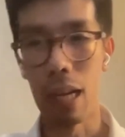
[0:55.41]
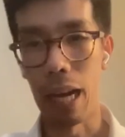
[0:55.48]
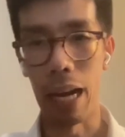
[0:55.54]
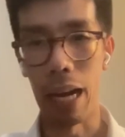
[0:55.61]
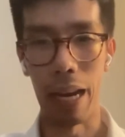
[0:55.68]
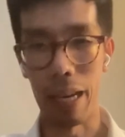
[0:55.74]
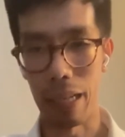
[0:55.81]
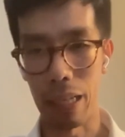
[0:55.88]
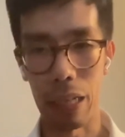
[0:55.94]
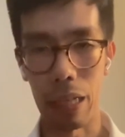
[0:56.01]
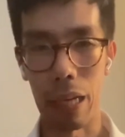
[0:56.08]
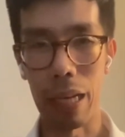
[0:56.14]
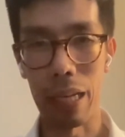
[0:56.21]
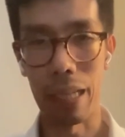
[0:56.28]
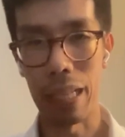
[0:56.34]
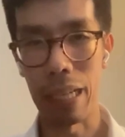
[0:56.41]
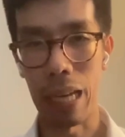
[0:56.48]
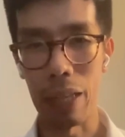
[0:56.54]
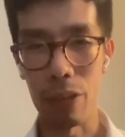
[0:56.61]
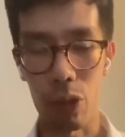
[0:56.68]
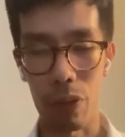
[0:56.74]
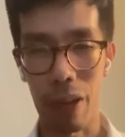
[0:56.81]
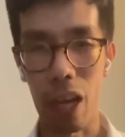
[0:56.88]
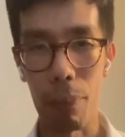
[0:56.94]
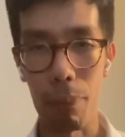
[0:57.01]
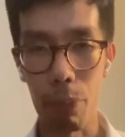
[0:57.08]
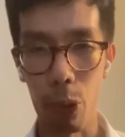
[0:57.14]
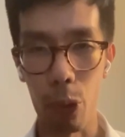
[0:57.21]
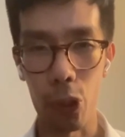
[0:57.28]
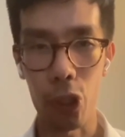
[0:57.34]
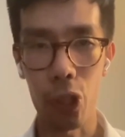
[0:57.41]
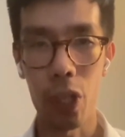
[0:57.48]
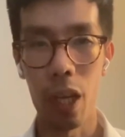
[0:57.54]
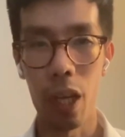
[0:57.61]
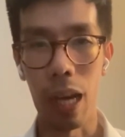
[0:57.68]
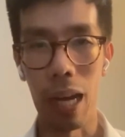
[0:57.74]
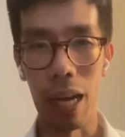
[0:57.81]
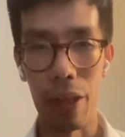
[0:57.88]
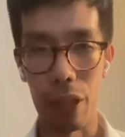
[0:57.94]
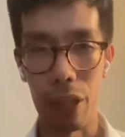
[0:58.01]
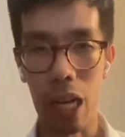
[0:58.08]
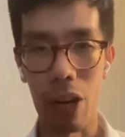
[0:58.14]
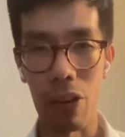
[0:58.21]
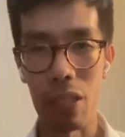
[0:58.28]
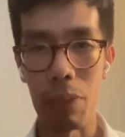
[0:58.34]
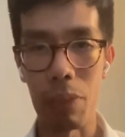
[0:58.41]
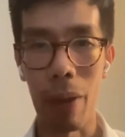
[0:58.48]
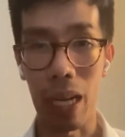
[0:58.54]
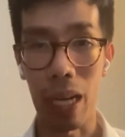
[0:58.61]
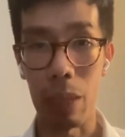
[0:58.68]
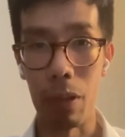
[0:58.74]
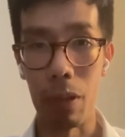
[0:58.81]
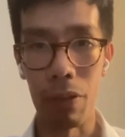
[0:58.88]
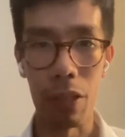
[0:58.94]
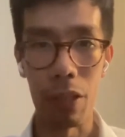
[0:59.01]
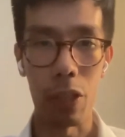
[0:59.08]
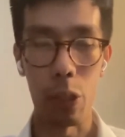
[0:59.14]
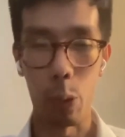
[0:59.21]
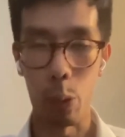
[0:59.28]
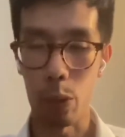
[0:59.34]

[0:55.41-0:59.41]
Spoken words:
and sort of help push the currency back above this,